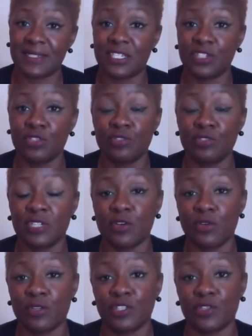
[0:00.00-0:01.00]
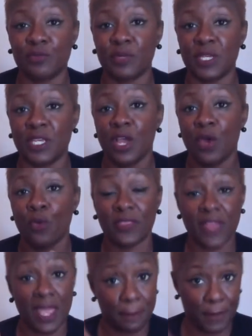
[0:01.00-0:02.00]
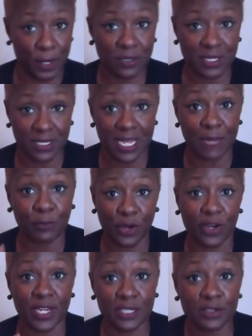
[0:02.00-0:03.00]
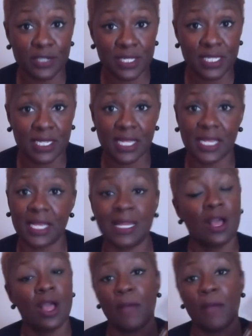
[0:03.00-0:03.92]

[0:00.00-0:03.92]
and it's usually going to be with a person that we are interested in.